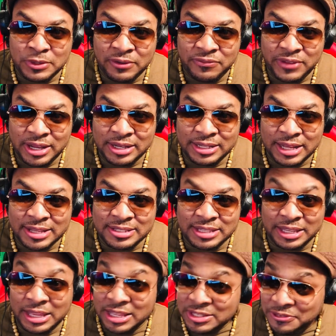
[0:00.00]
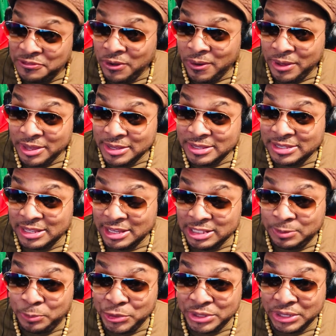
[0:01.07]
fantastic. His voice is
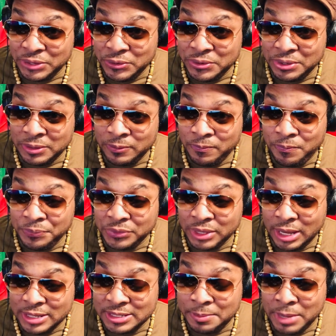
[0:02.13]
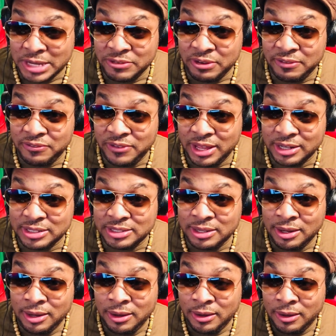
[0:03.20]
pretty good. As a matter of fact,
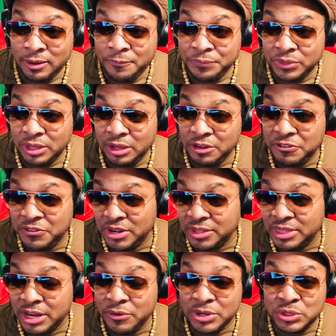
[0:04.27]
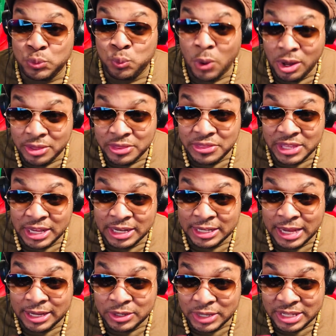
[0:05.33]
if there is one thing
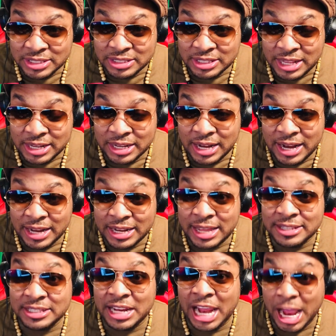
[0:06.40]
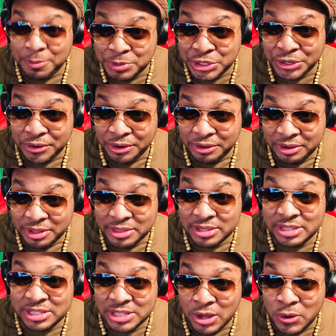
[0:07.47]
that is that, that has captured the
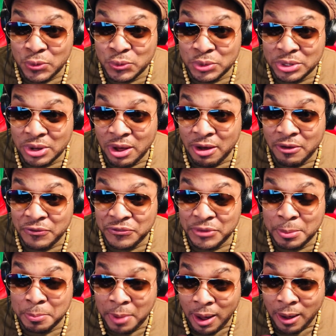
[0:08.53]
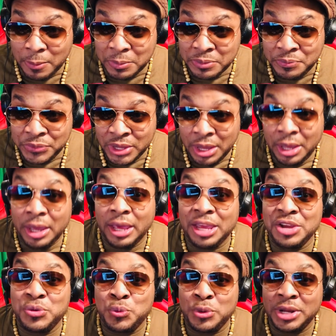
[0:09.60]
sound of Bob,
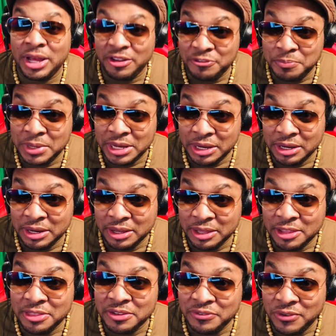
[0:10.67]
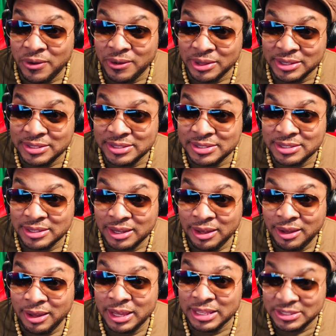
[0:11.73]
it would have been the voice.
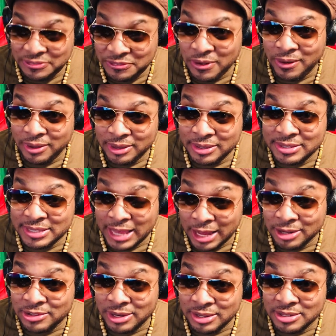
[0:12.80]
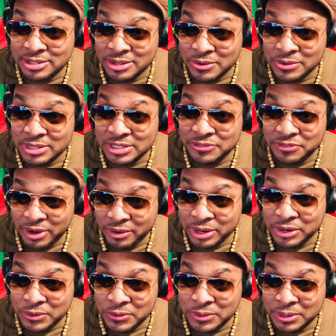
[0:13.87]
His voice actually sounds very
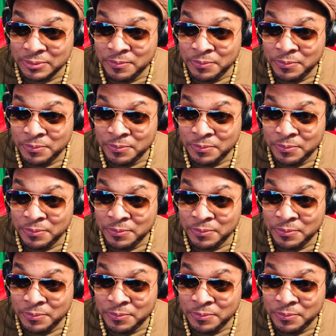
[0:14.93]
good.